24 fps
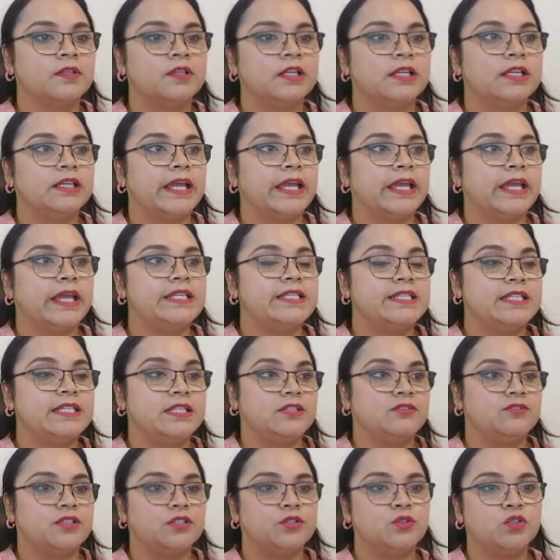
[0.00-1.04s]
Knight
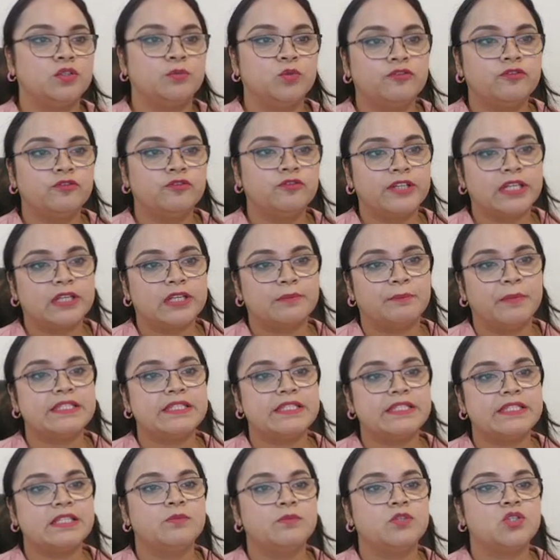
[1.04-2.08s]
c3. Good move. It may
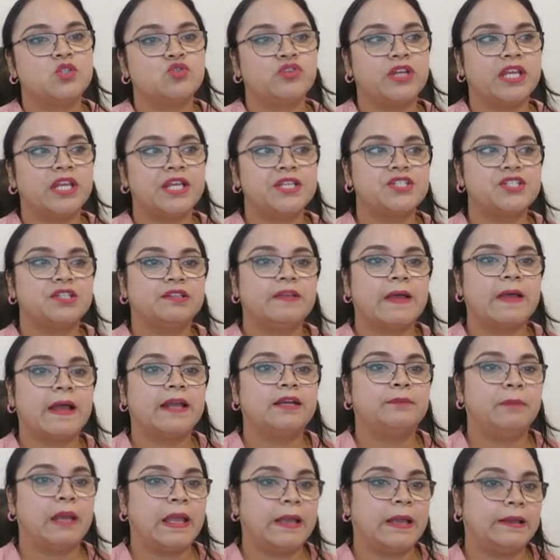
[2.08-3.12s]
seem strange
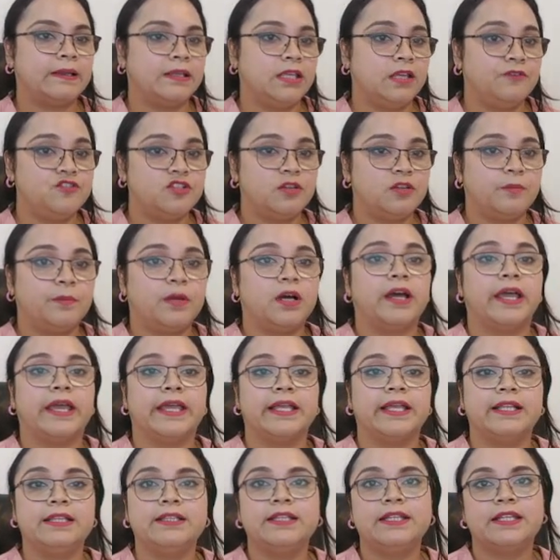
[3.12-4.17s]
that black gives up a
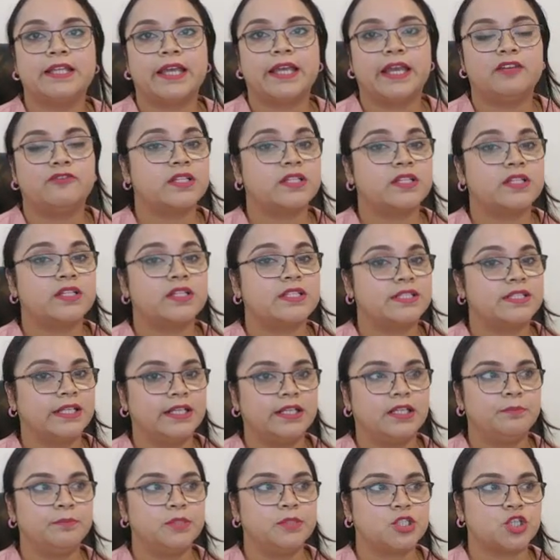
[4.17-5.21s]
healthy knight for a
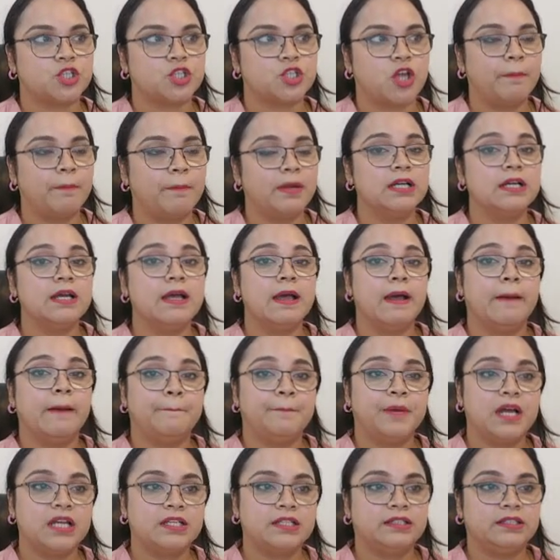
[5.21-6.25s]
sickly bishop,
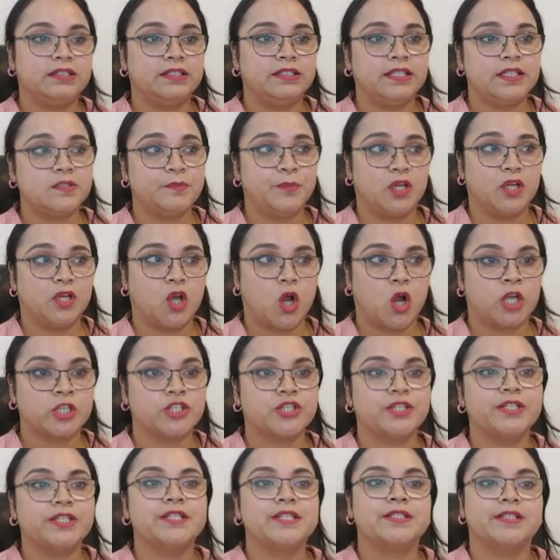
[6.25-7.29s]
but this
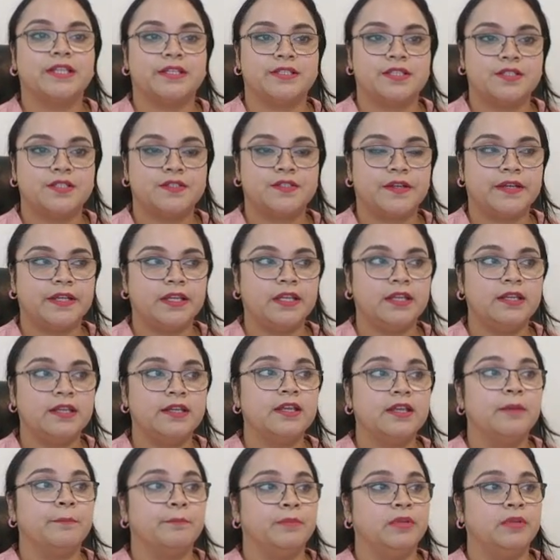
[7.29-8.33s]
precaution is necessary
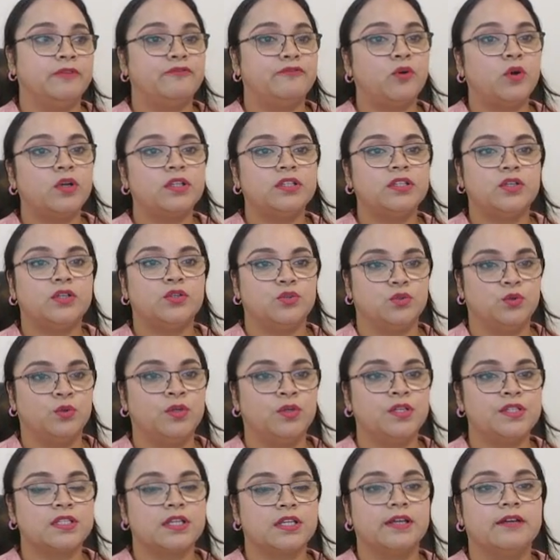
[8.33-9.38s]
before the
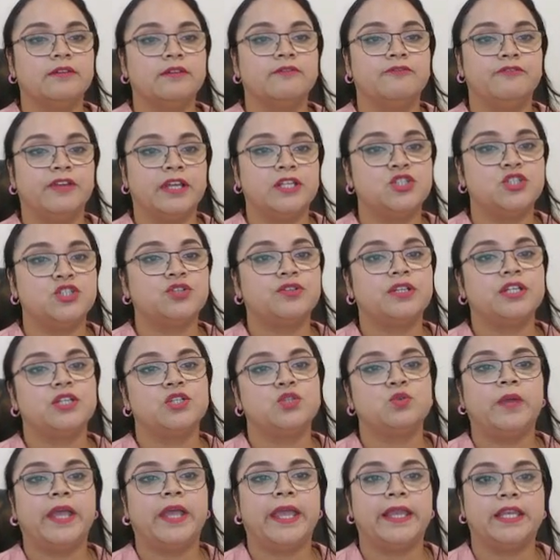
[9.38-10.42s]
rooks venture
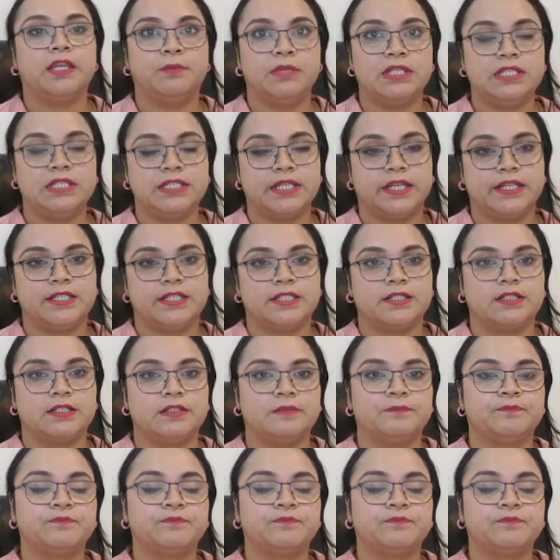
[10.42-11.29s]
into enemy territory.